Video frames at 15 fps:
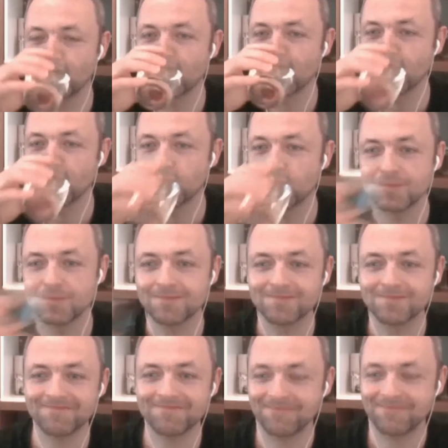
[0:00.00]

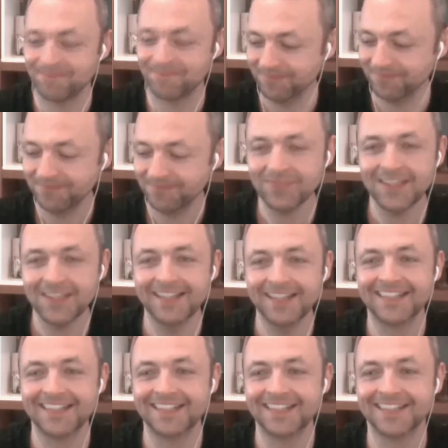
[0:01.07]

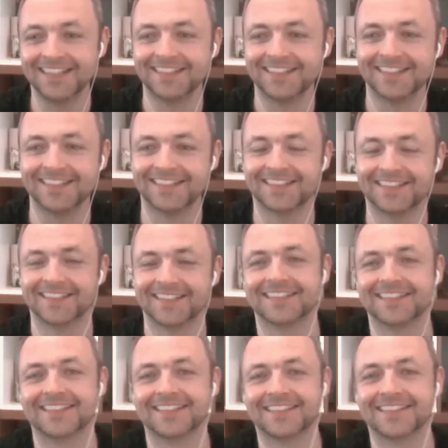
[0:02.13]

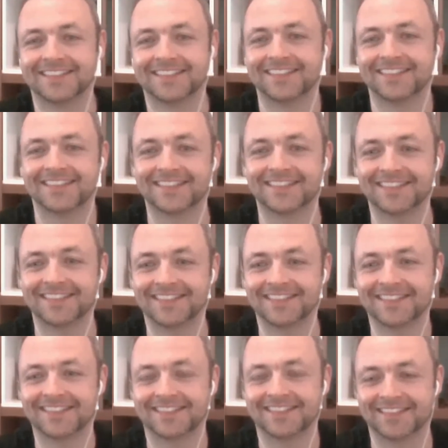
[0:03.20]

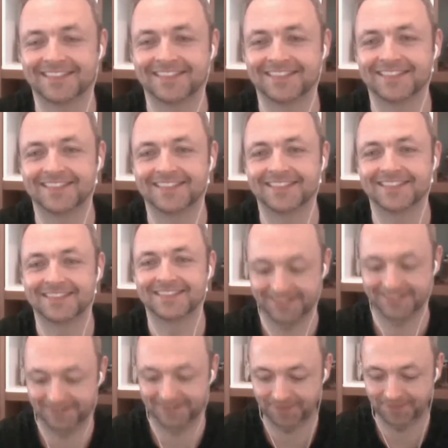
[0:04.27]

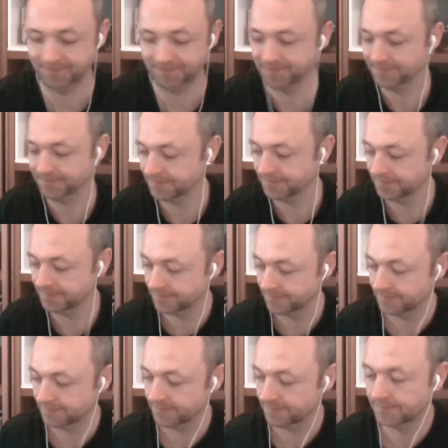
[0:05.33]

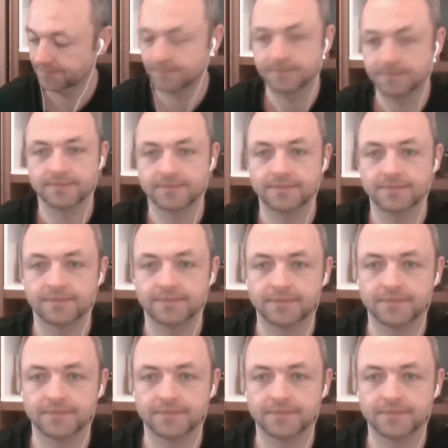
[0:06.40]
(not speaking)